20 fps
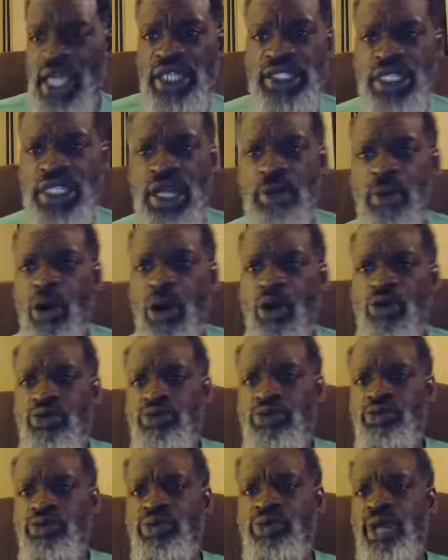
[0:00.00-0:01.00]
that I'm holding
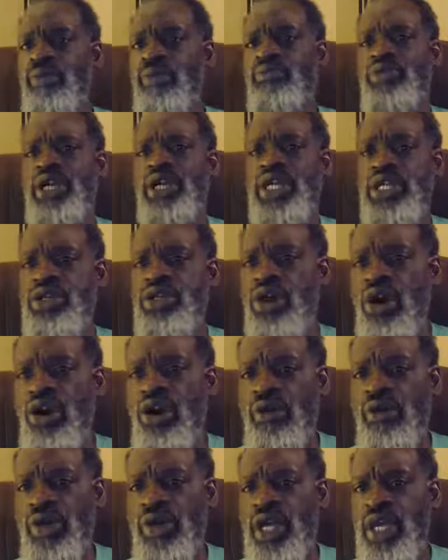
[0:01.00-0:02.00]
when I'm reading off
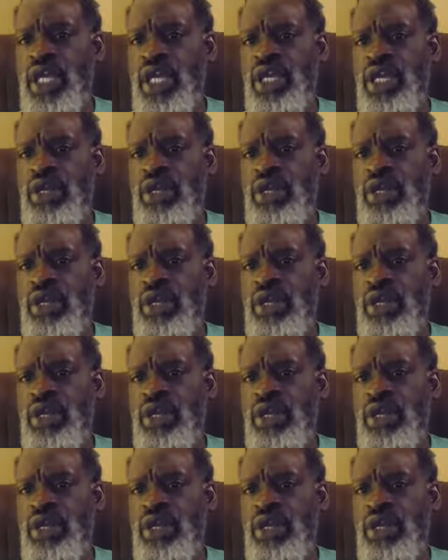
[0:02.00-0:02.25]
in the